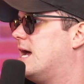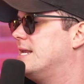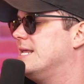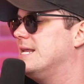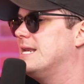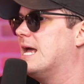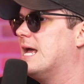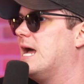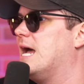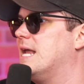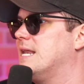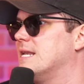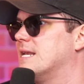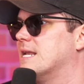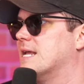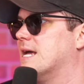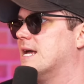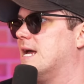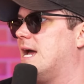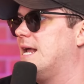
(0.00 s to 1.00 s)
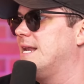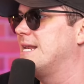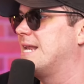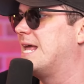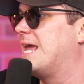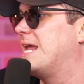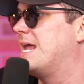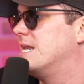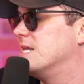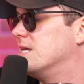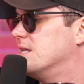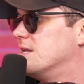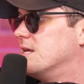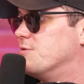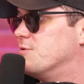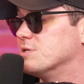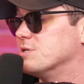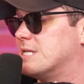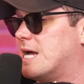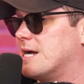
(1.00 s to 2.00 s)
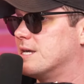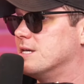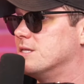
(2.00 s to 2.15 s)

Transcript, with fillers: shit. I'd never seen. I didn't hate it. It was not